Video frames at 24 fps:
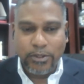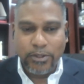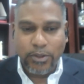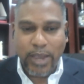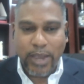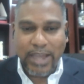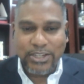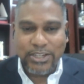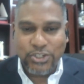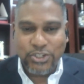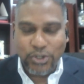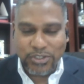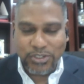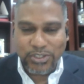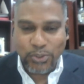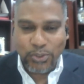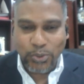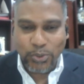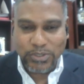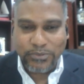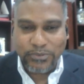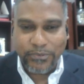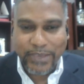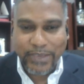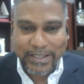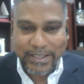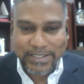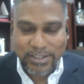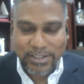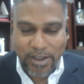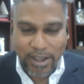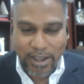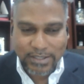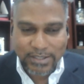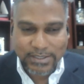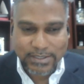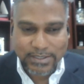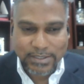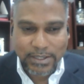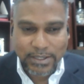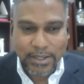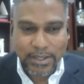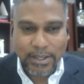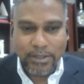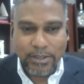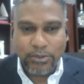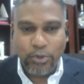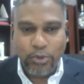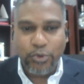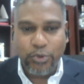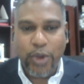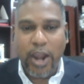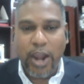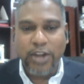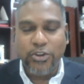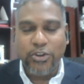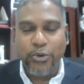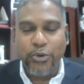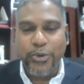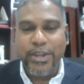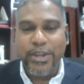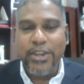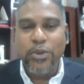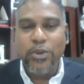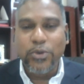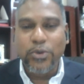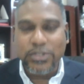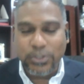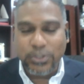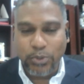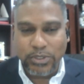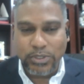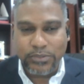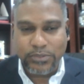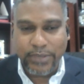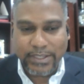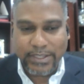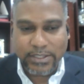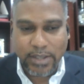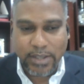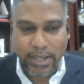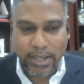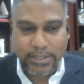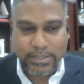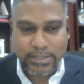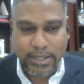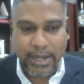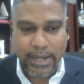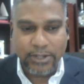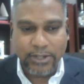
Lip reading: adjust those fixed costs, to reduce those fixed costs,